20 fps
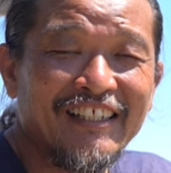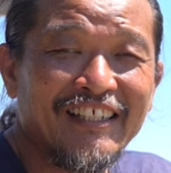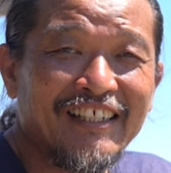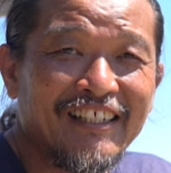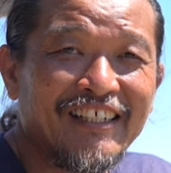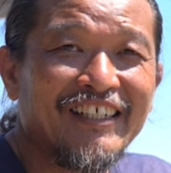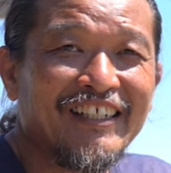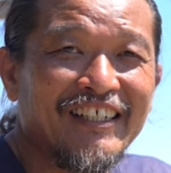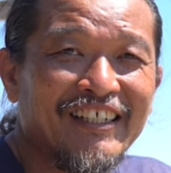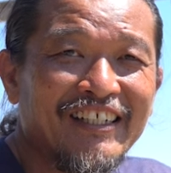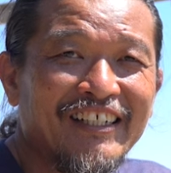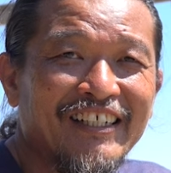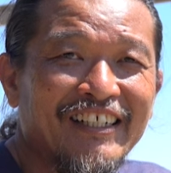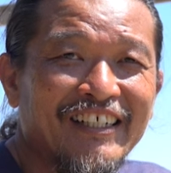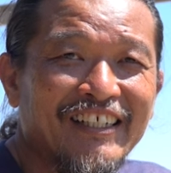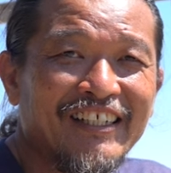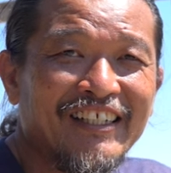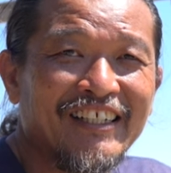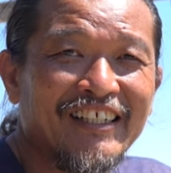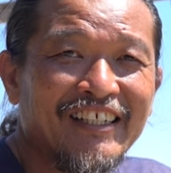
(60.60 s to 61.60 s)
appetite
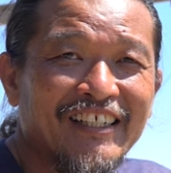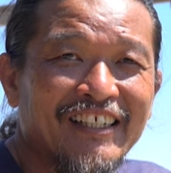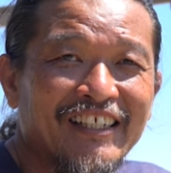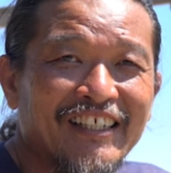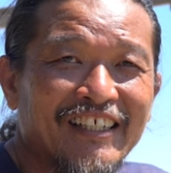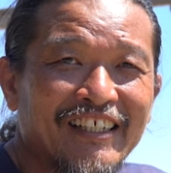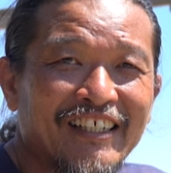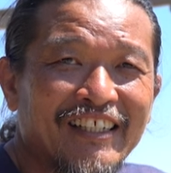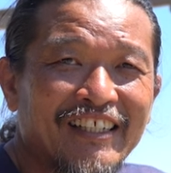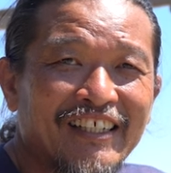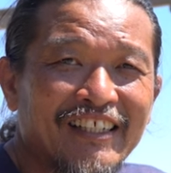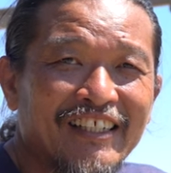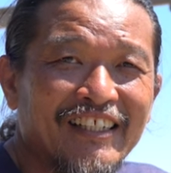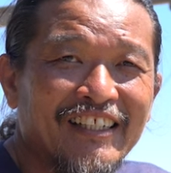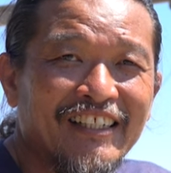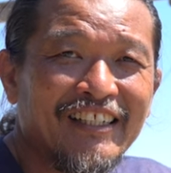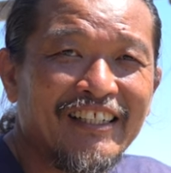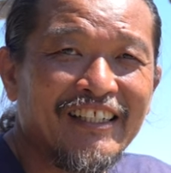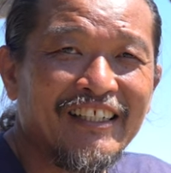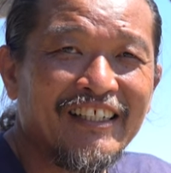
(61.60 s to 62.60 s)
for
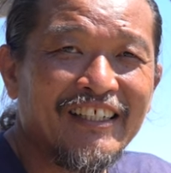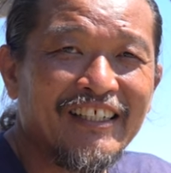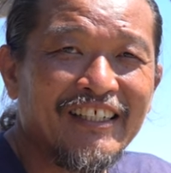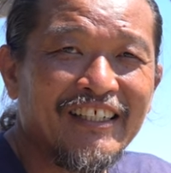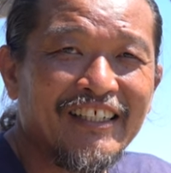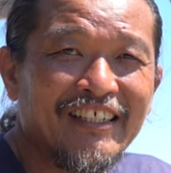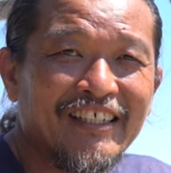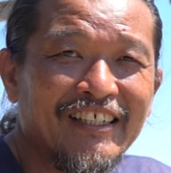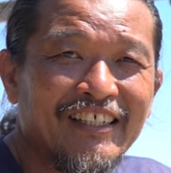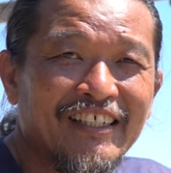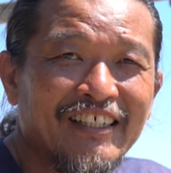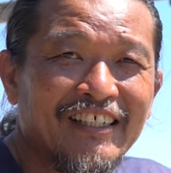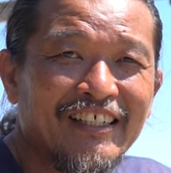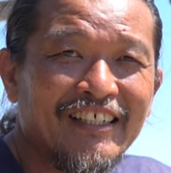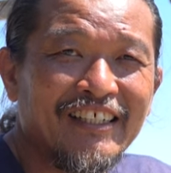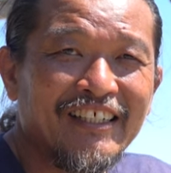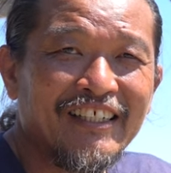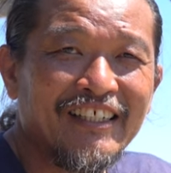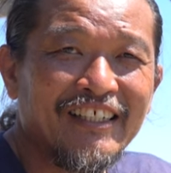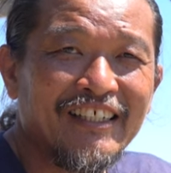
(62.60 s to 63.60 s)
adventure and
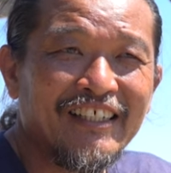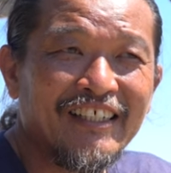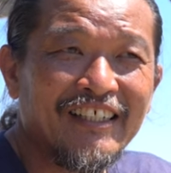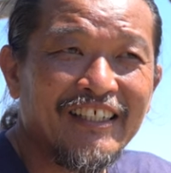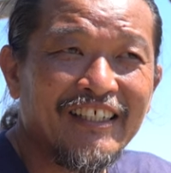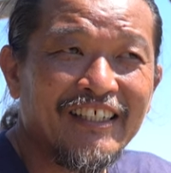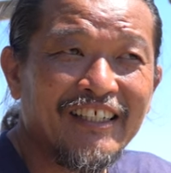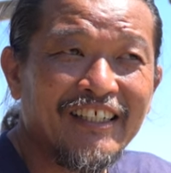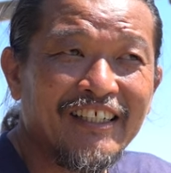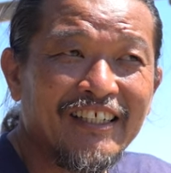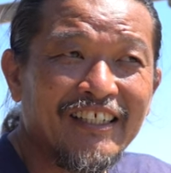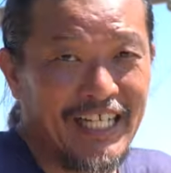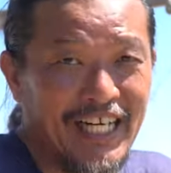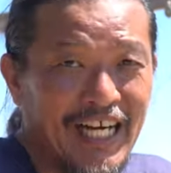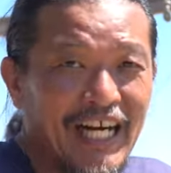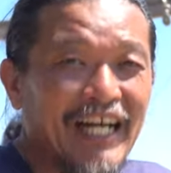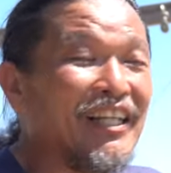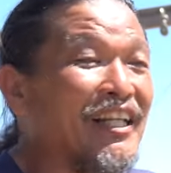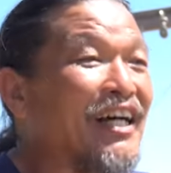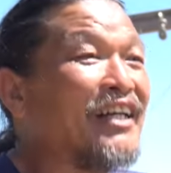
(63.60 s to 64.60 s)
exploration come from?
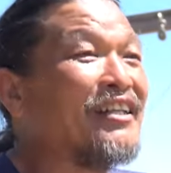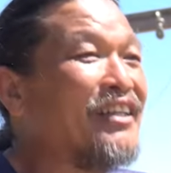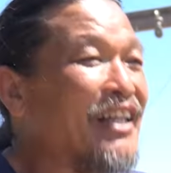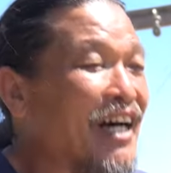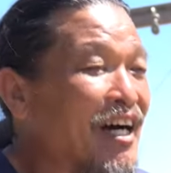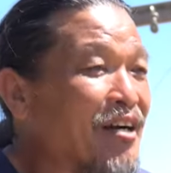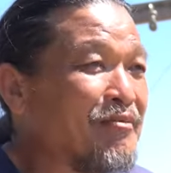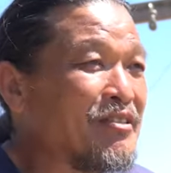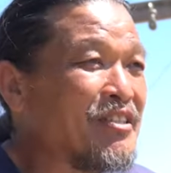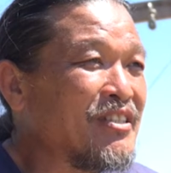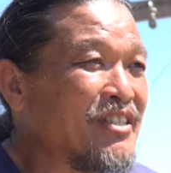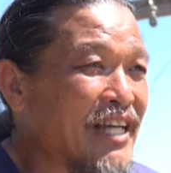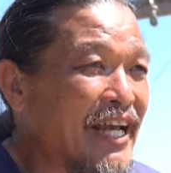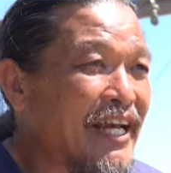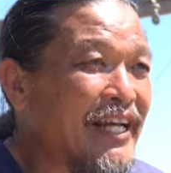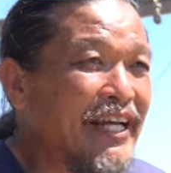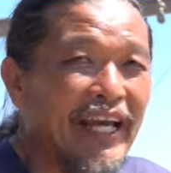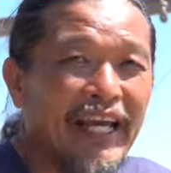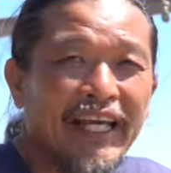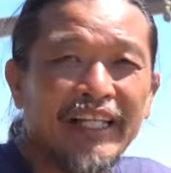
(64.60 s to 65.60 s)
I, I love
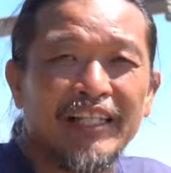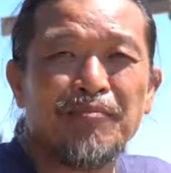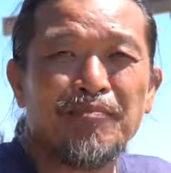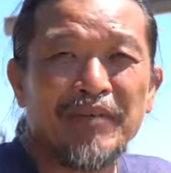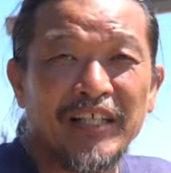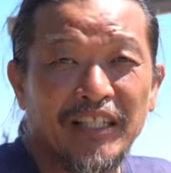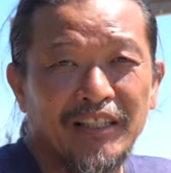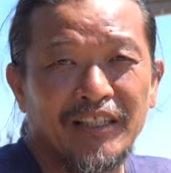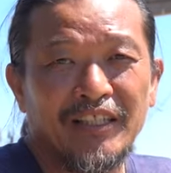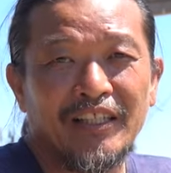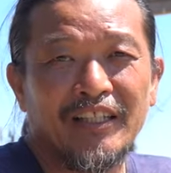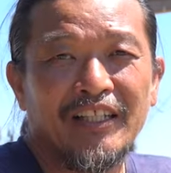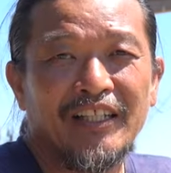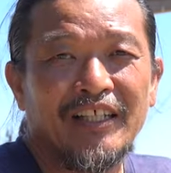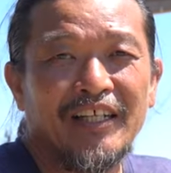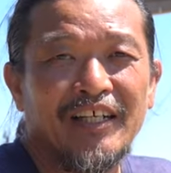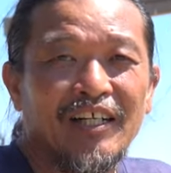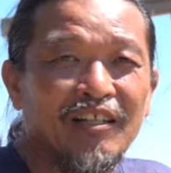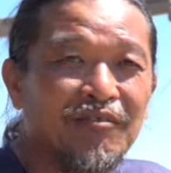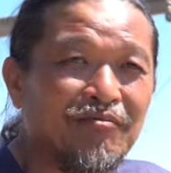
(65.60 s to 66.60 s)
stay in the middle
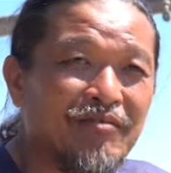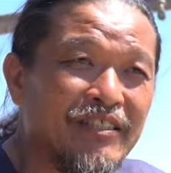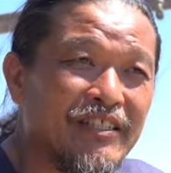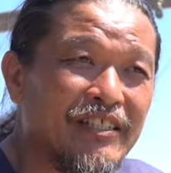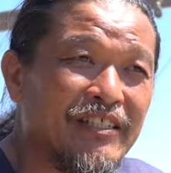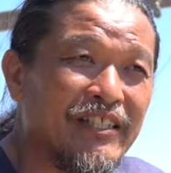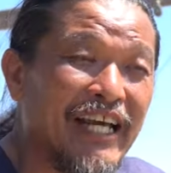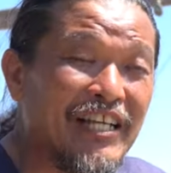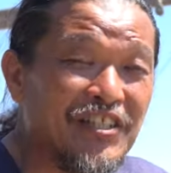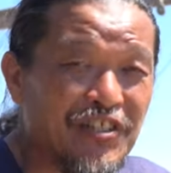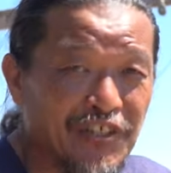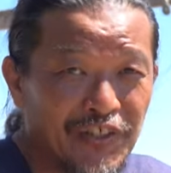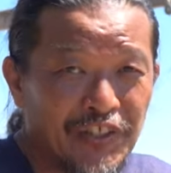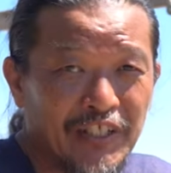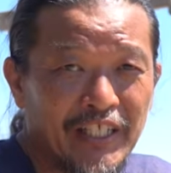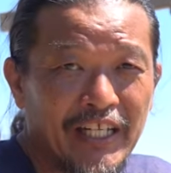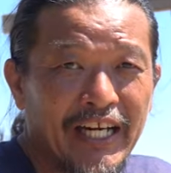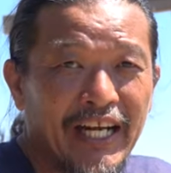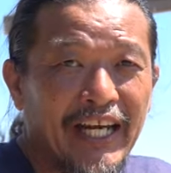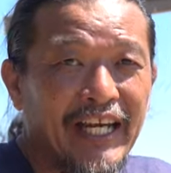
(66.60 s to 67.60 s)
of the
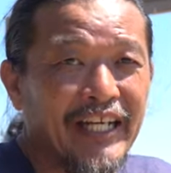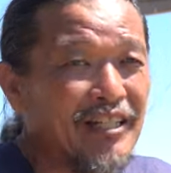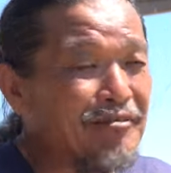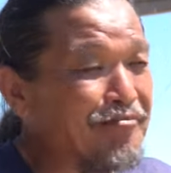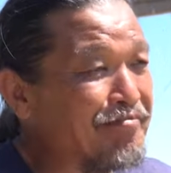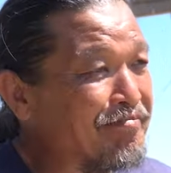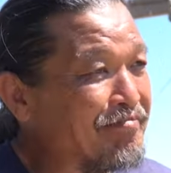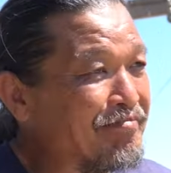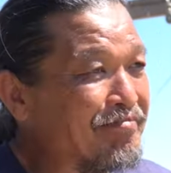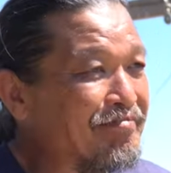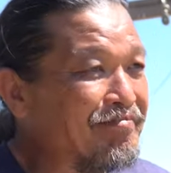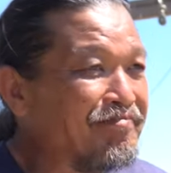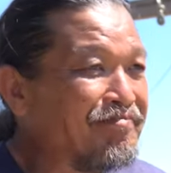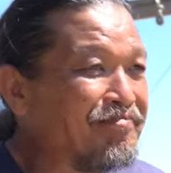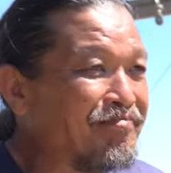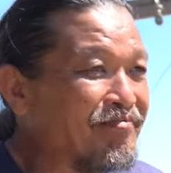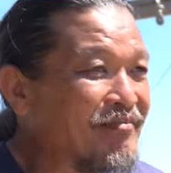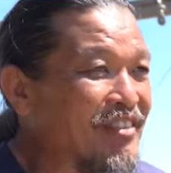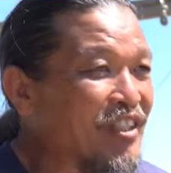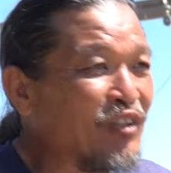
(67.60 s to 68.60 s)
nature and
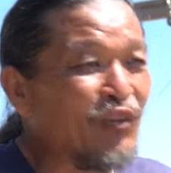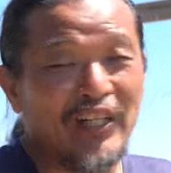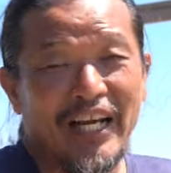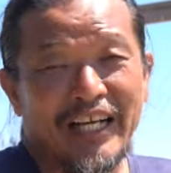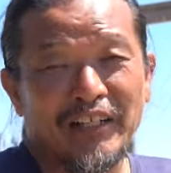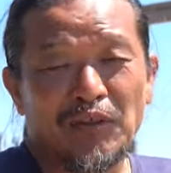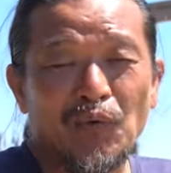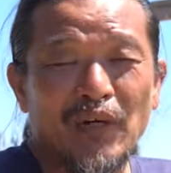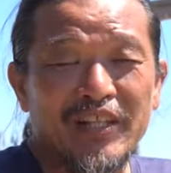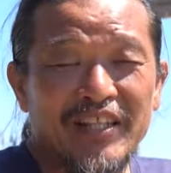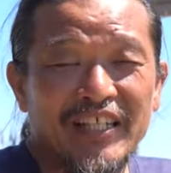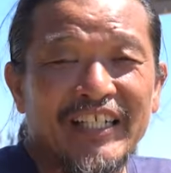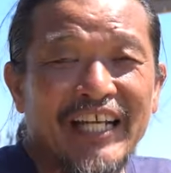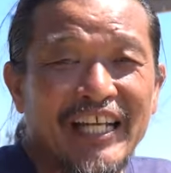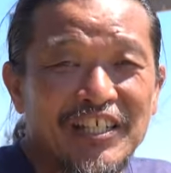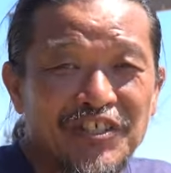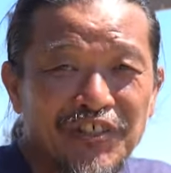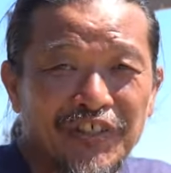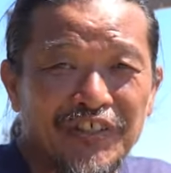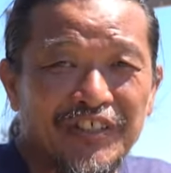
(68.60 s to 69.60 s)
connect with the
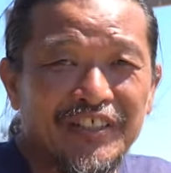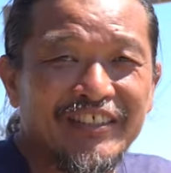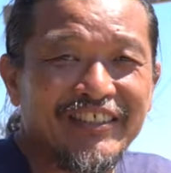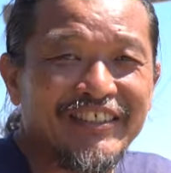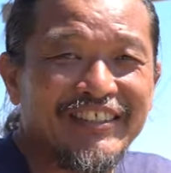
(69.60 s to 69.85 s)
nature.